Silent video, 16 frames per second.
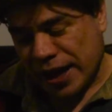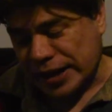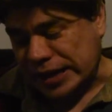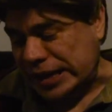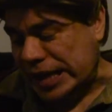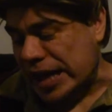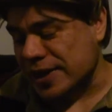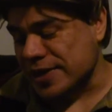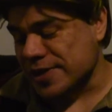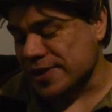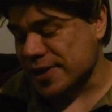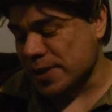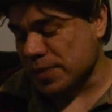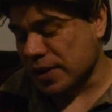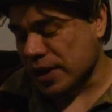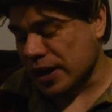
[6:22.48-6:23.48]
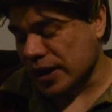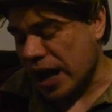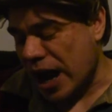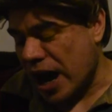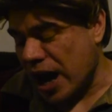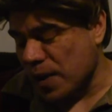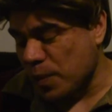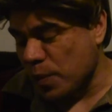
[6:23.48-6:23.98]
That is something like
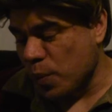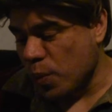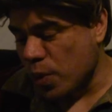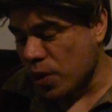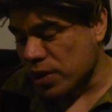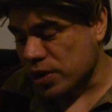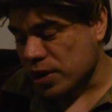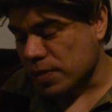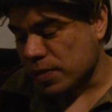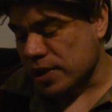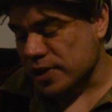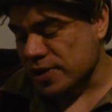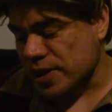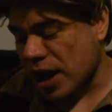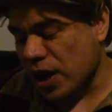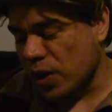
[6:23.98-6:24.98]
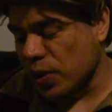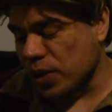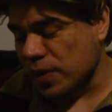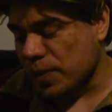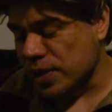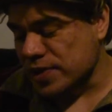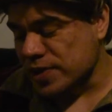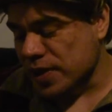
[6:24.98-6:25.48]
I'm wondering myself. I look at
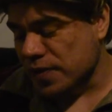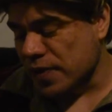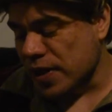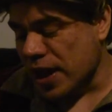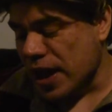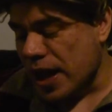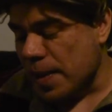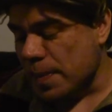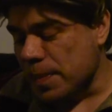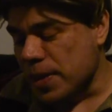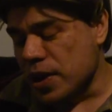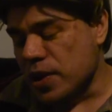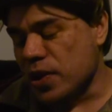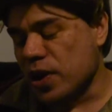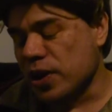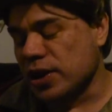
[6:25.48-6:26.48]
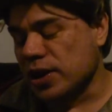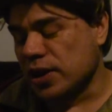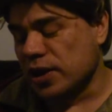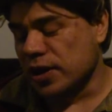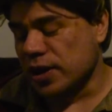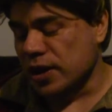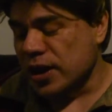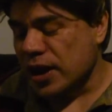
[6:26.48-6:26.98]
myself mirror here,
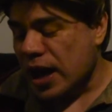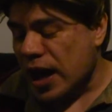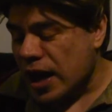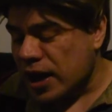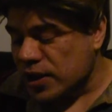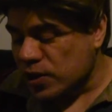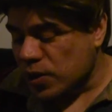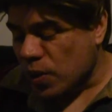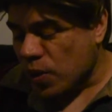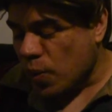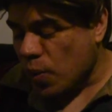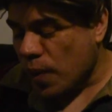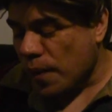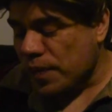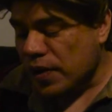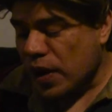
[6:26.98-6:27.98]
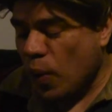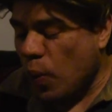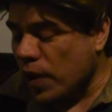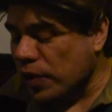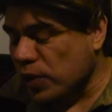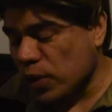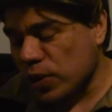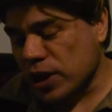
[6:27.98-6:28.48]
and you want
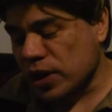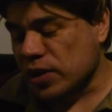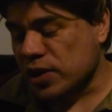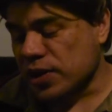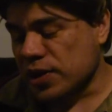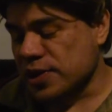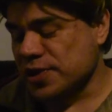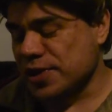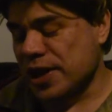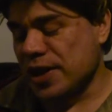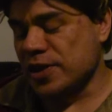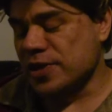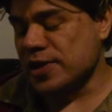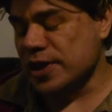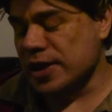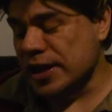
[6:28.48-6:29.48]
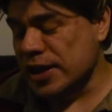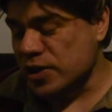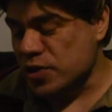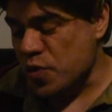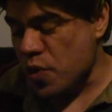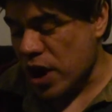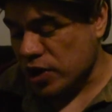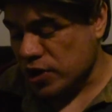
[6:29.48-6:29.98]
to look at girls and you see the
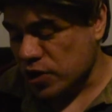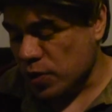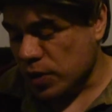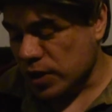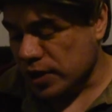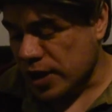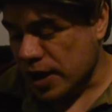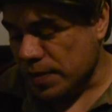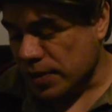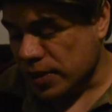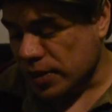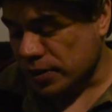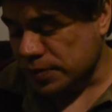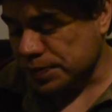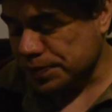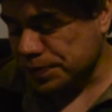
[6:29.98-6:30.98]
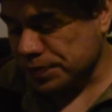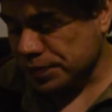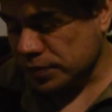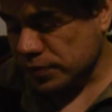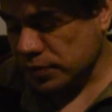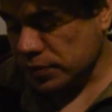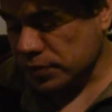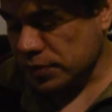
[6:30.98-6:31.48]
interaction with them here.
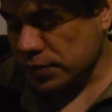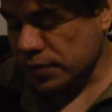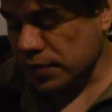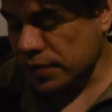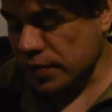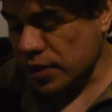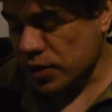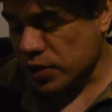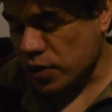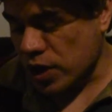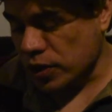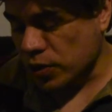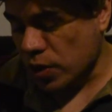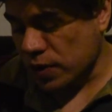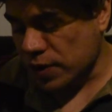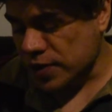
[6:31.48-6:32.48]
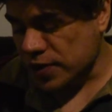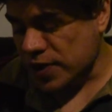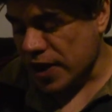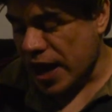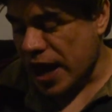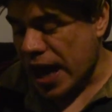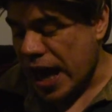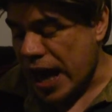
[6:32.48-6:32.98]
Try to always
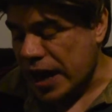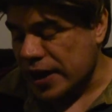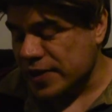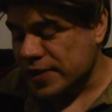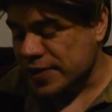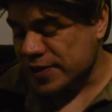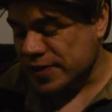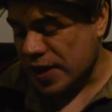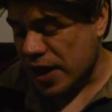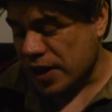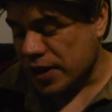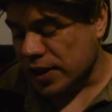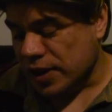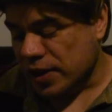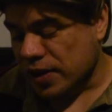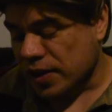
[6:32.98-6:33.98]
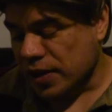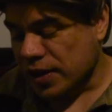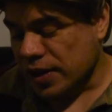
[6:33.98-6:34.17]
understand it here.